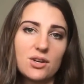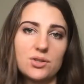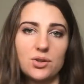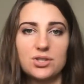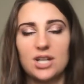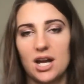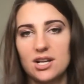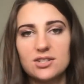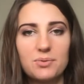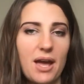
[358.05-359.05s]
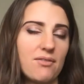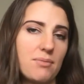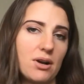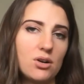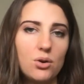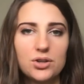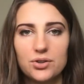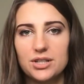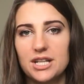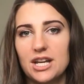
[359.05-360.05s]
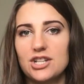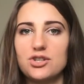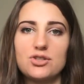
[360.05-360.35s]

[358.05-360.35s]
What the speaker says: So tostadas, we have them on corn tortillas.